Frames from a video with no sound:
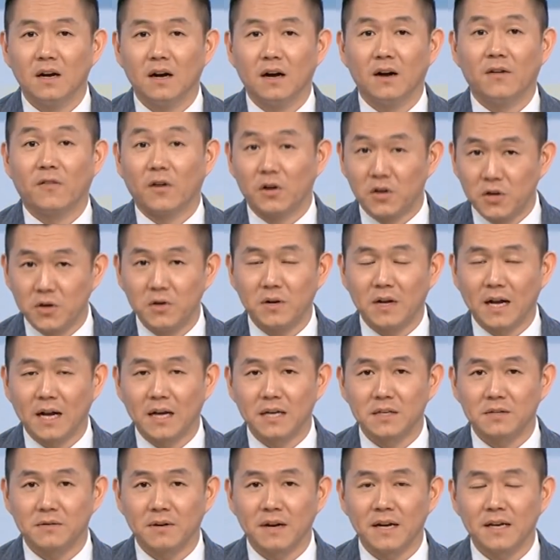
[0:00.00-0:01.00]
uh, for you
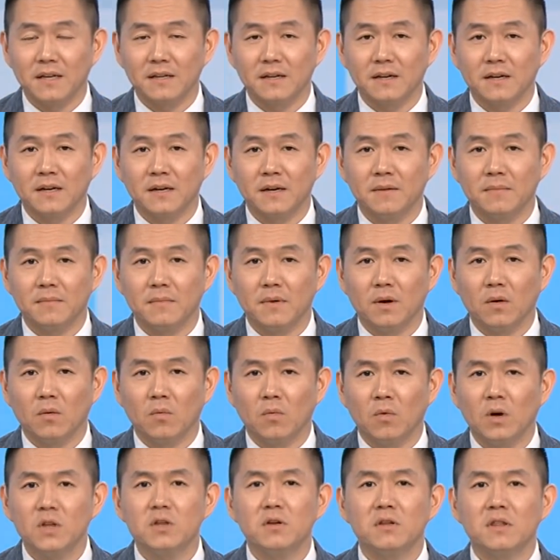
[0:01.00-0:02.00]
guys, right? Um,
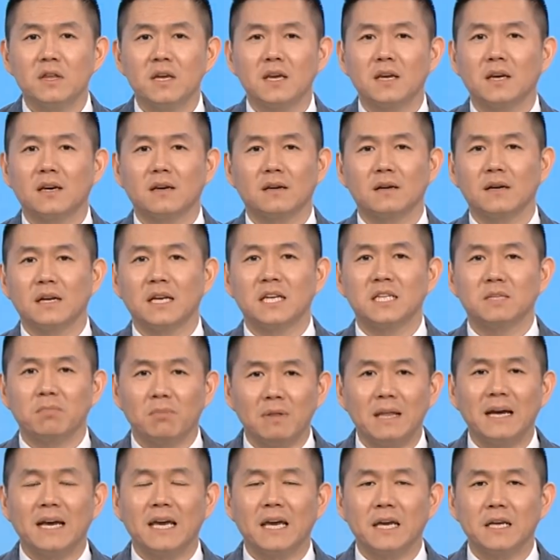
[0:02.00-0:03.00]
what do you think
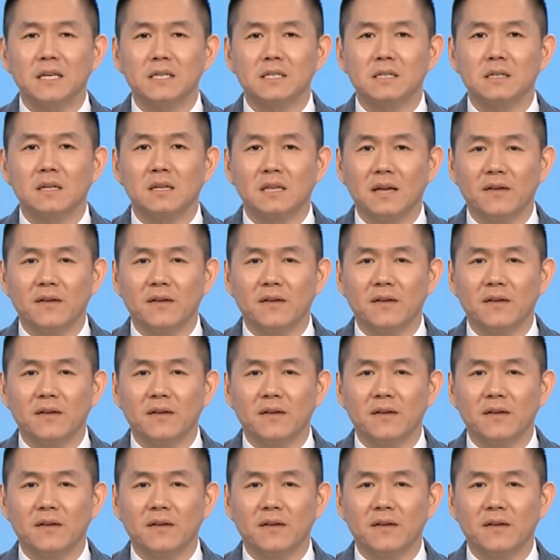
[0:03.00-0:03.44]
explains the